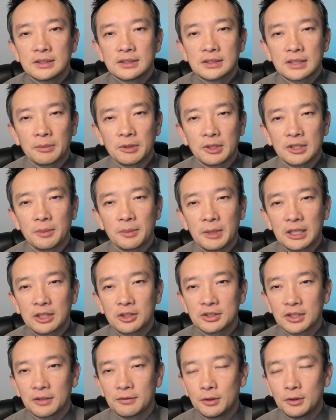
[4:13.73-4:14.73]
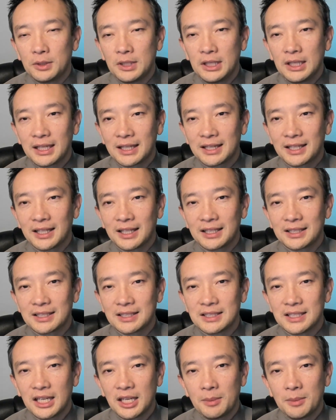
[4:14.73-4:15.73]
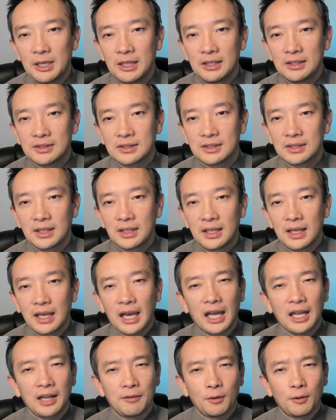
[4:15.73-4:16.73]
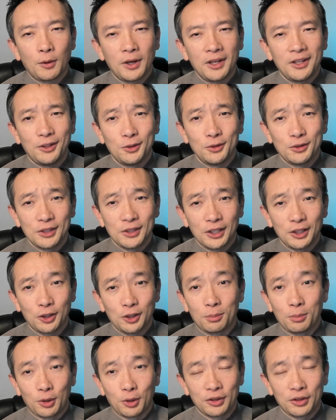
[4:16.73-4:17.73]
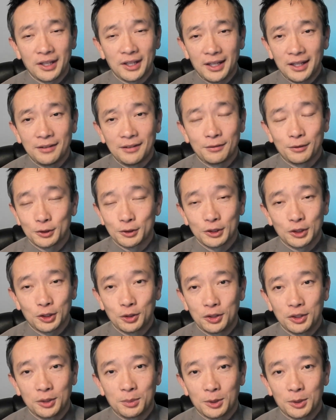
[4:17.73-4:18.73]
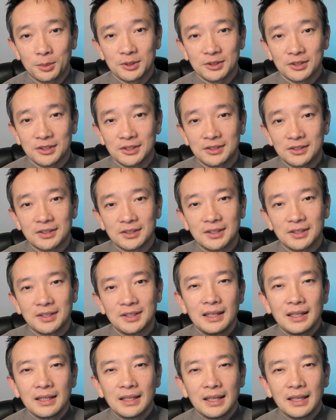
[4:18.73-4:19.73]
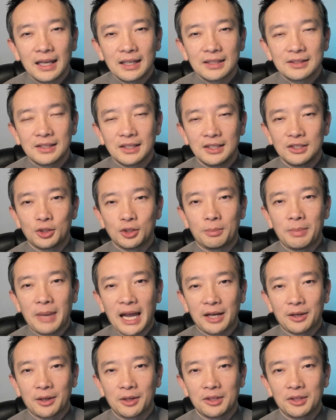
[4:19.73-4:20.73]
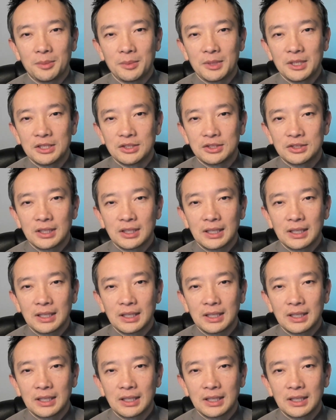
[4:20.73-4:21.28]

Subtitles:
Something to make yourself unique in the LinkedIn database, and avoid using your birth date for security purposes. Next is your background image.